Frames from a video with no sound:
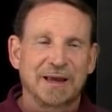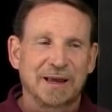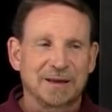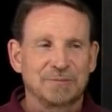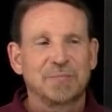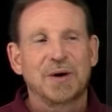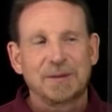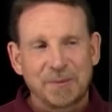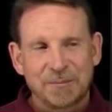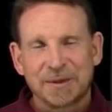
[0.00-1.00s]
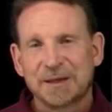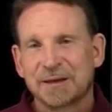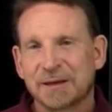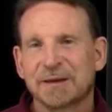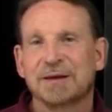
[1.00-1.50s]
and
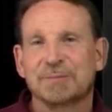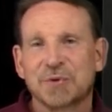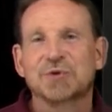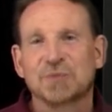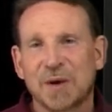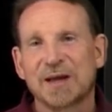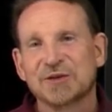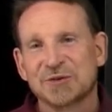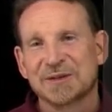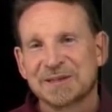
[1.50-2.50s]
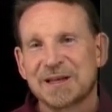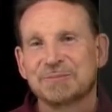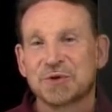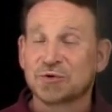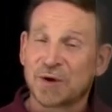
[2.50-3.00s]
probably persuasion, an
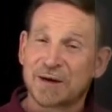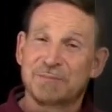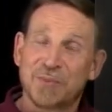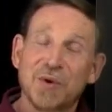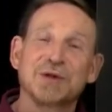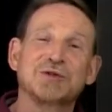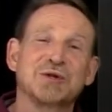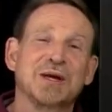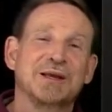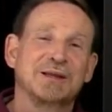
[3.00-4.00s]
attempt to try to push